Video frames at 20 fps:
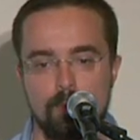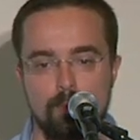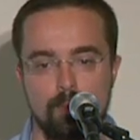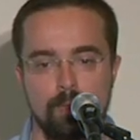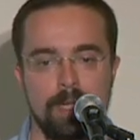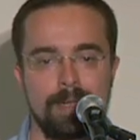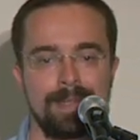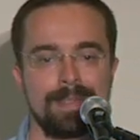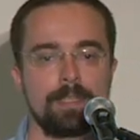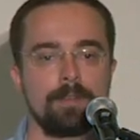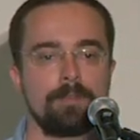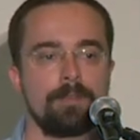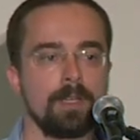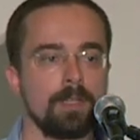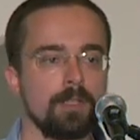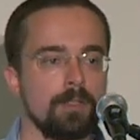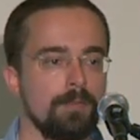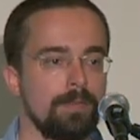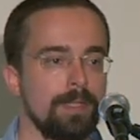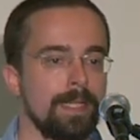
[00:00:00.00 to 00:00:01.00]
We are in the
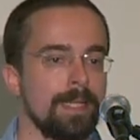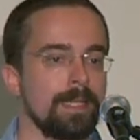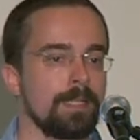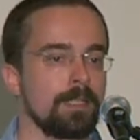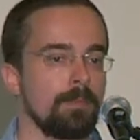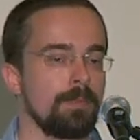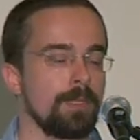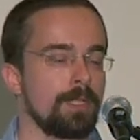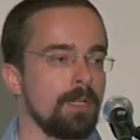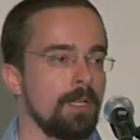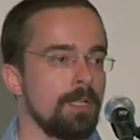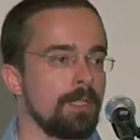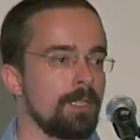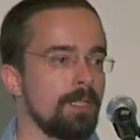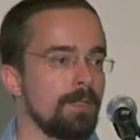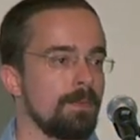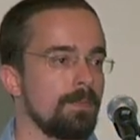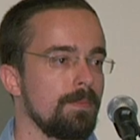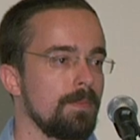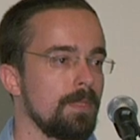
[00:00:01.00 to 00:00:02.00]
field of digital
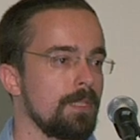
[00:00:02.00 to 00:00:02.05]
pathology.